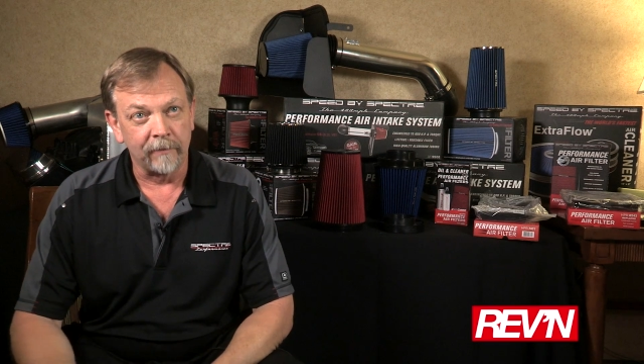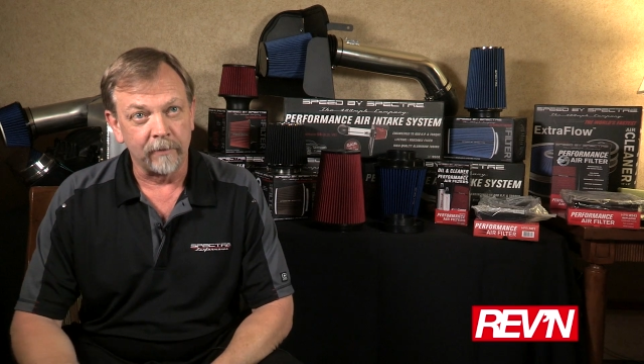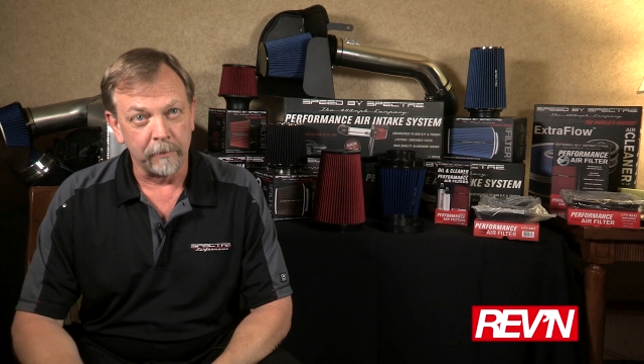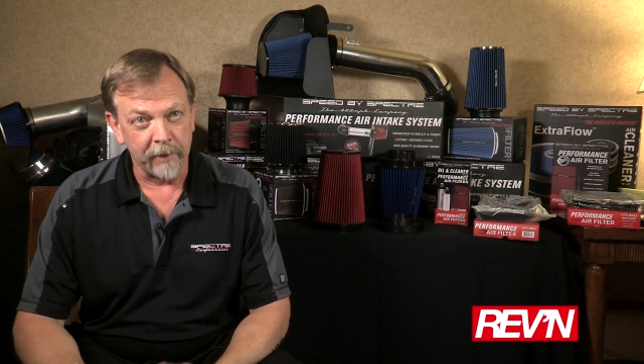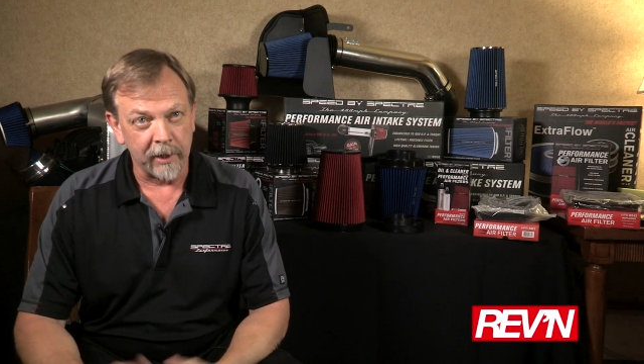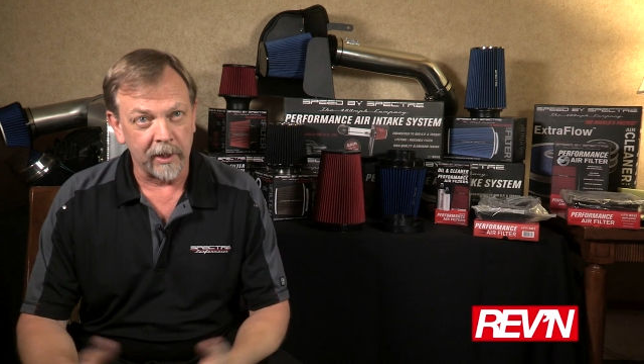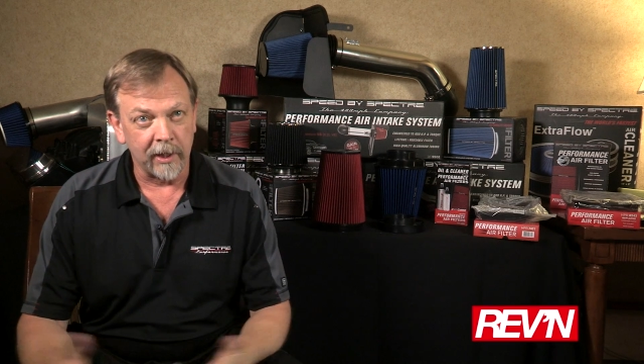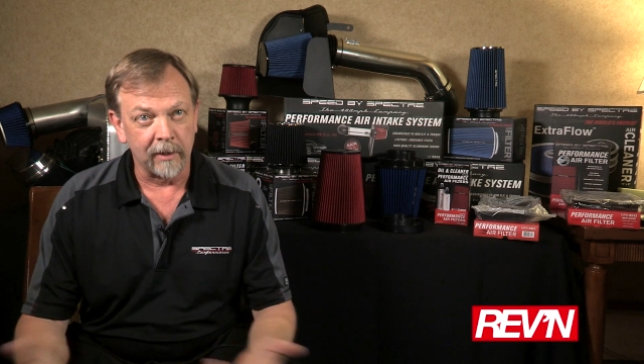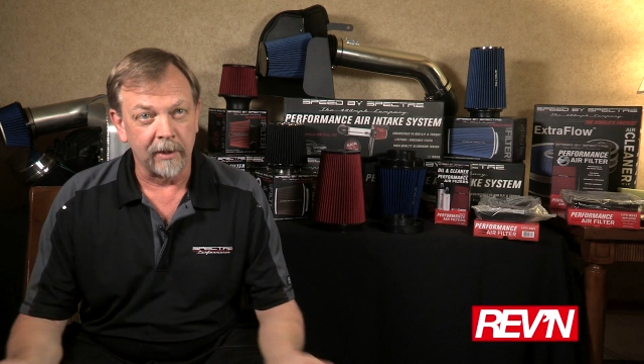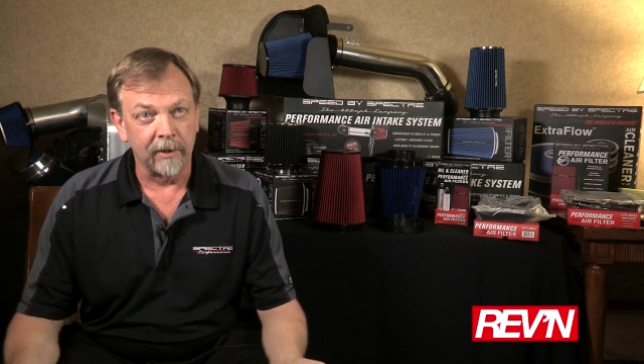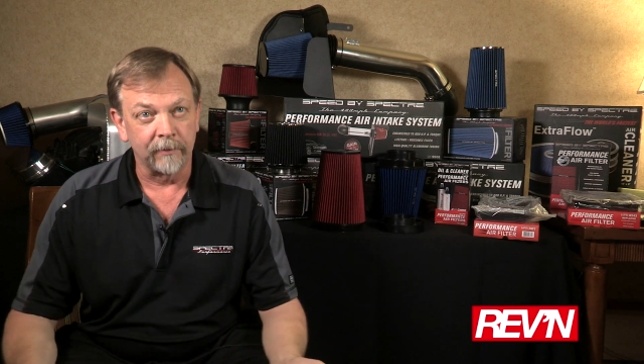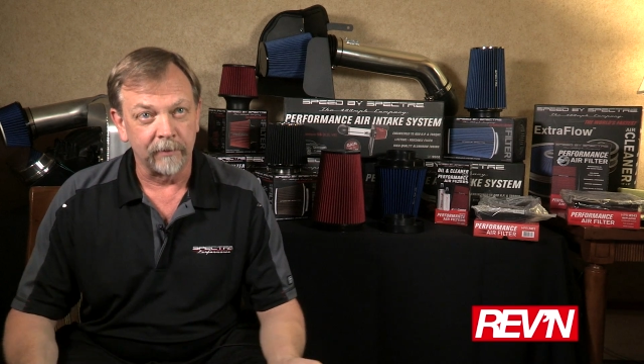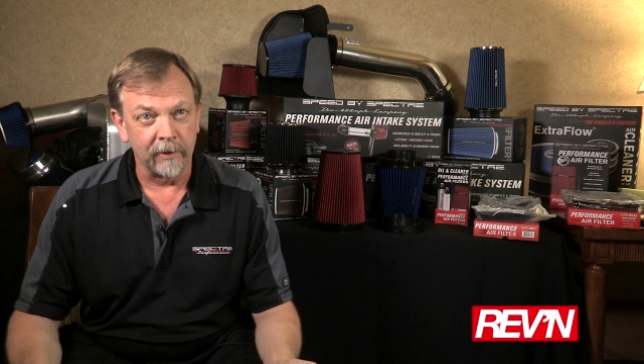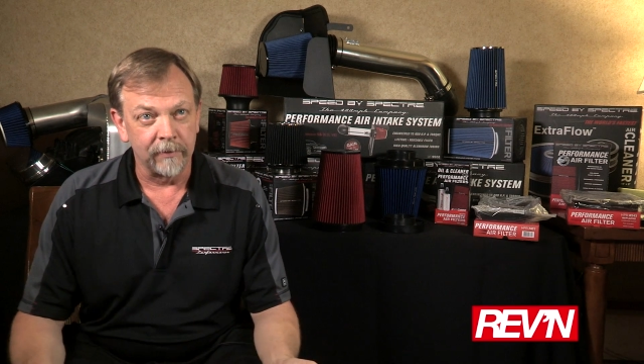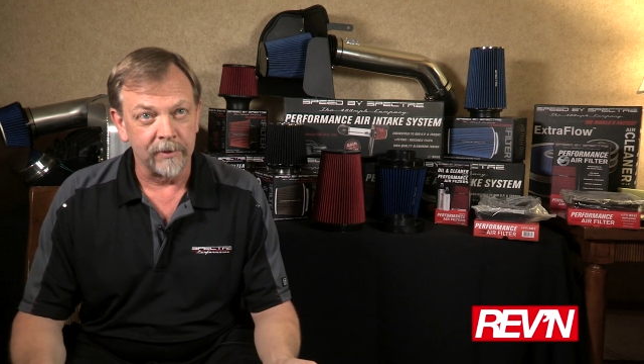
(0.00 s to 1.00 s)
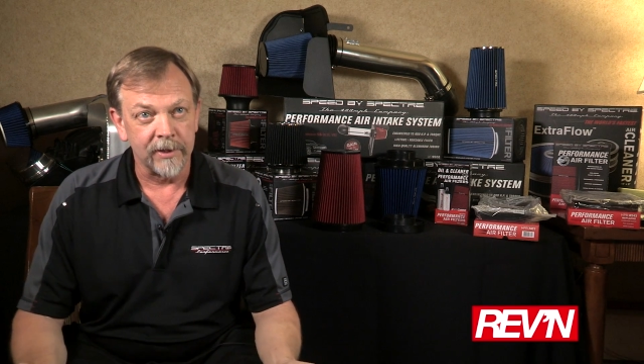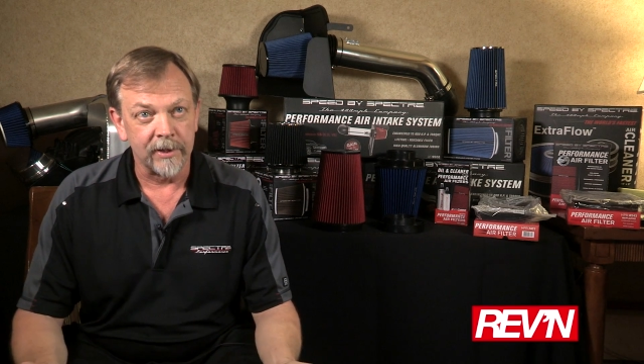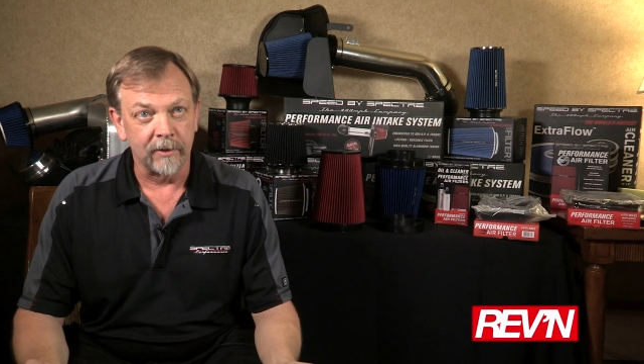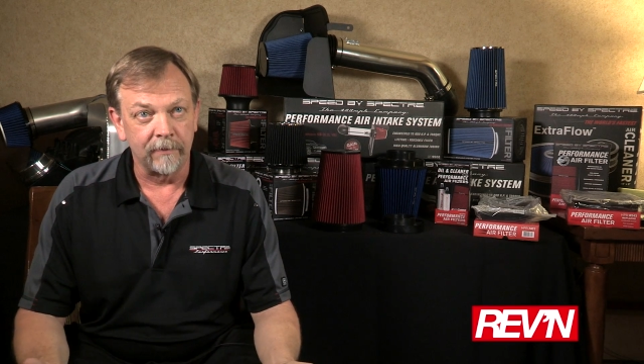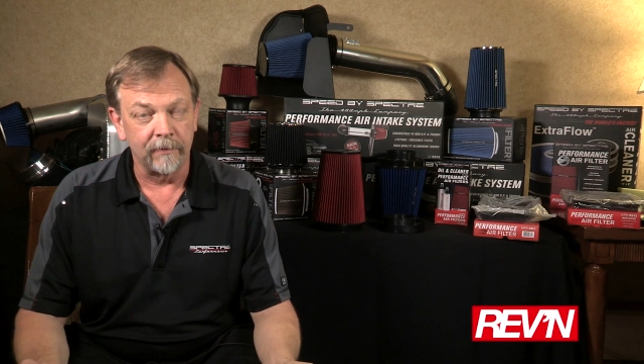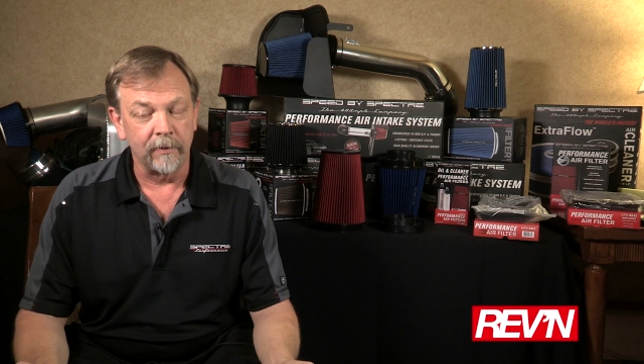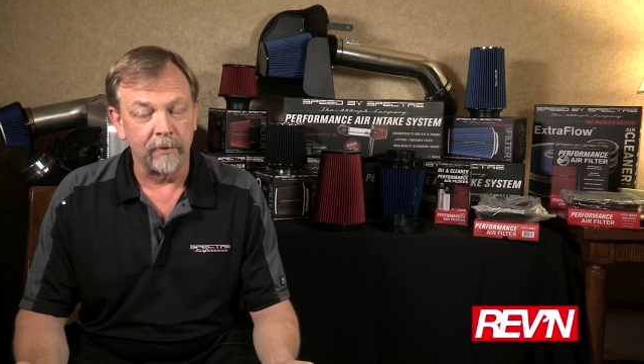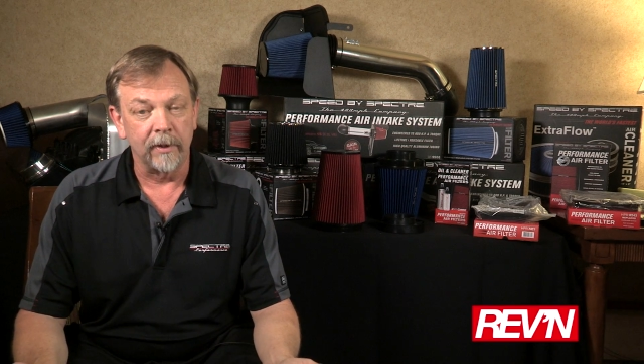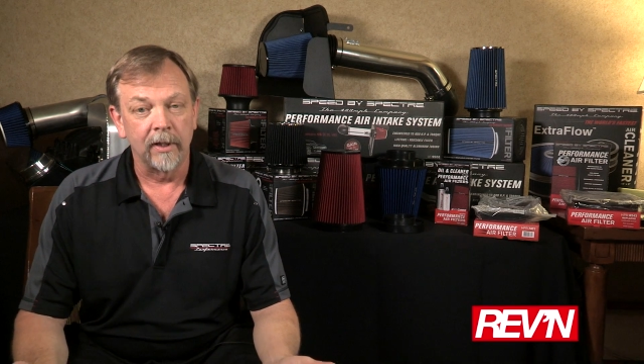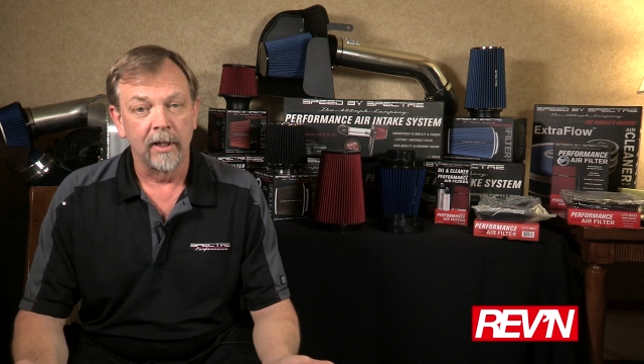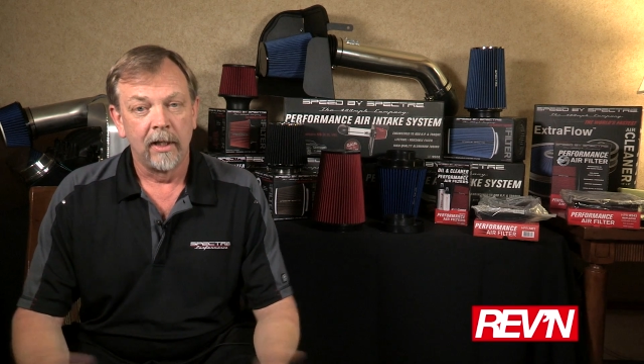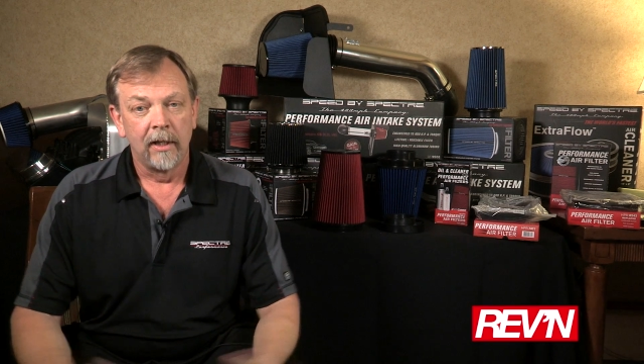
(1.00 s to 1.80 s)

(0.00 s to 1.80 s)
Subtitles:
from being out on the road and so forth.